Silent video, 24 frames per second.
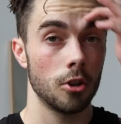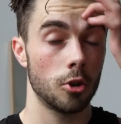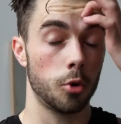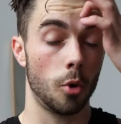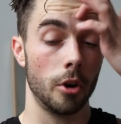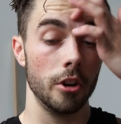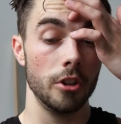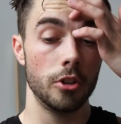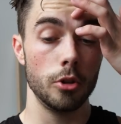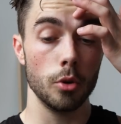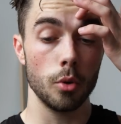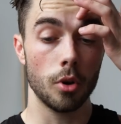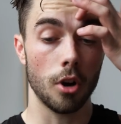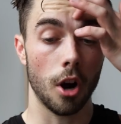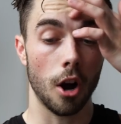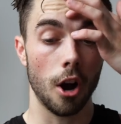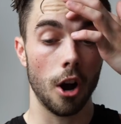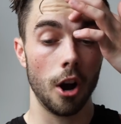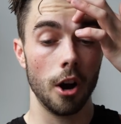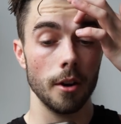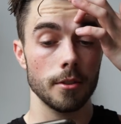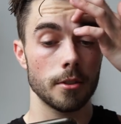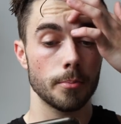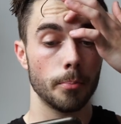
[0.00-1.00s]
22
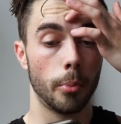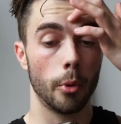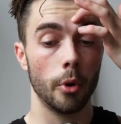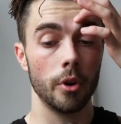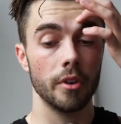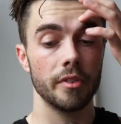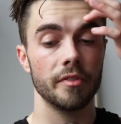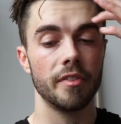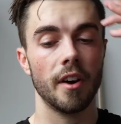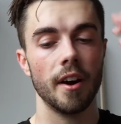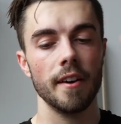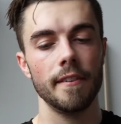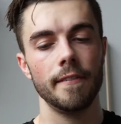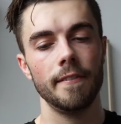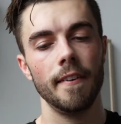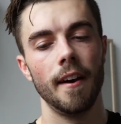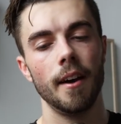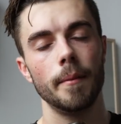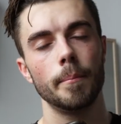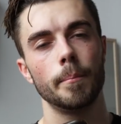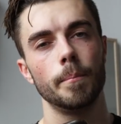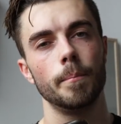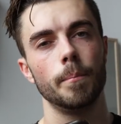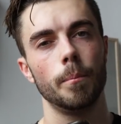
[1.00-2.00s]
carbs, 0.5
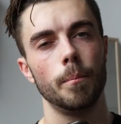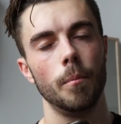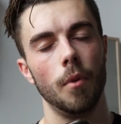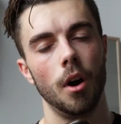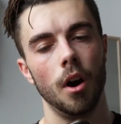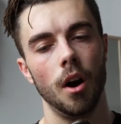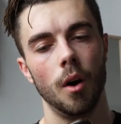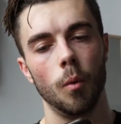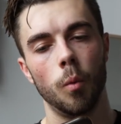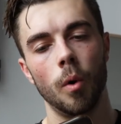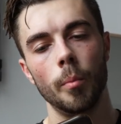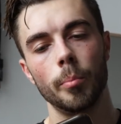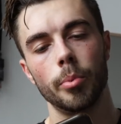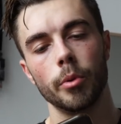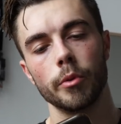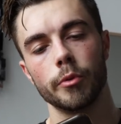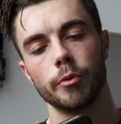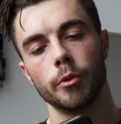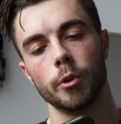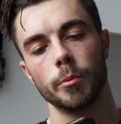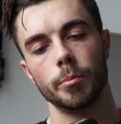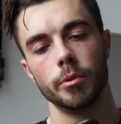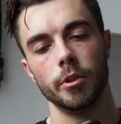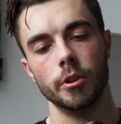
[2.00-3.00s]
fat, uh,
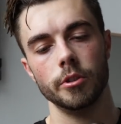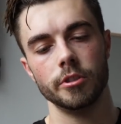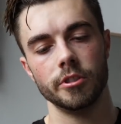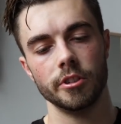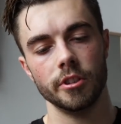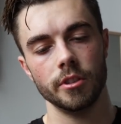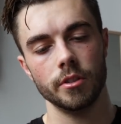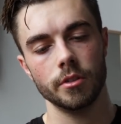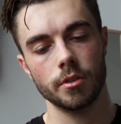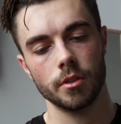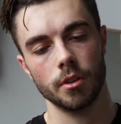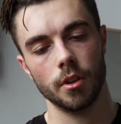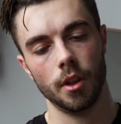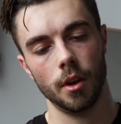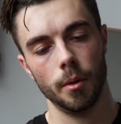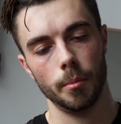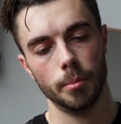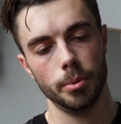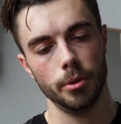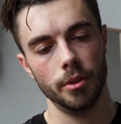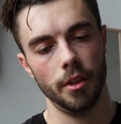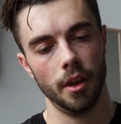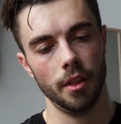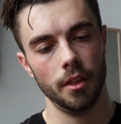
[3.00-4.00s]
1.4 protein, so I'll uh,
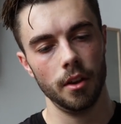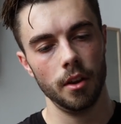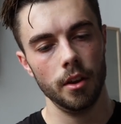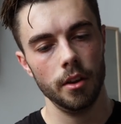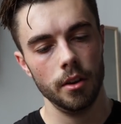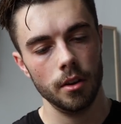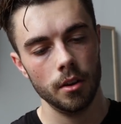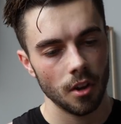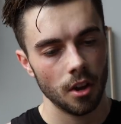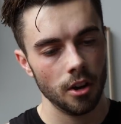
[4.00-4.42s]
put that in.